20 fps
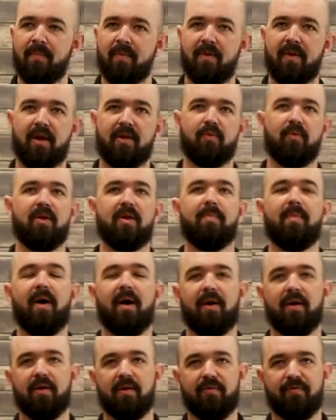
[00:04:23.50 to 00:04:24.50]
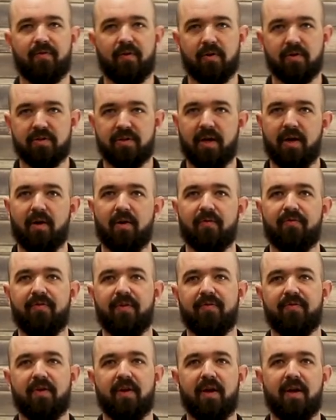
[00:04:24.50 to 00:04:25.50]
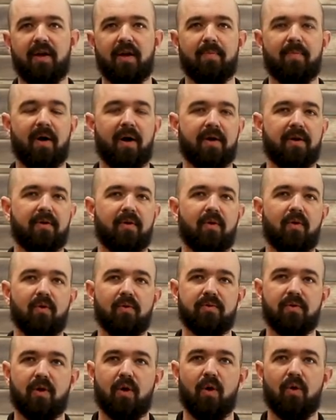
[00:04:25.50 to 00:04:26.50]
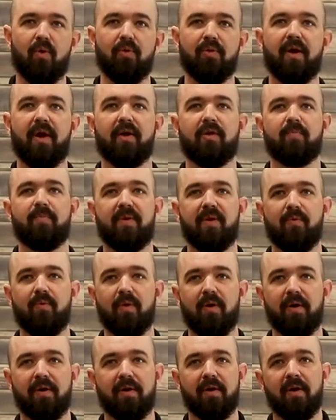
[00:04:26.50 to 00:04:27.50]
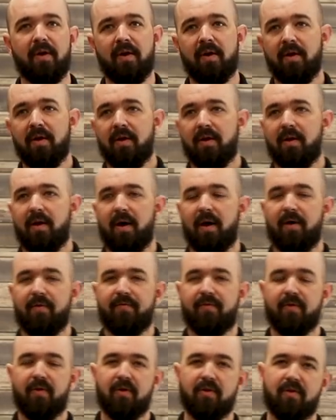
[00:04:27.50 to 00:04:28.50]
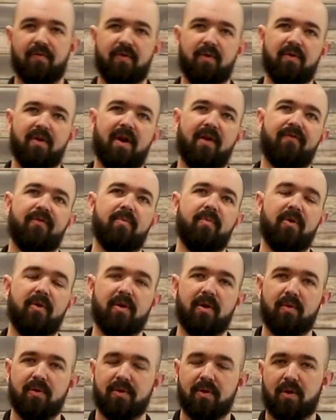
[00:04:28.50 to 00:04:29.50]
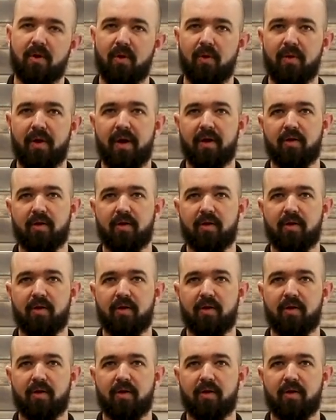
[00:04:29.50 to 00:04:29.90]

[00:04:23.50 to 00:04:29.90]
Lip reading: And that's when he bought his first AR-15. He bought an old Colt SP1. Now, for those of you not familiar with the Colt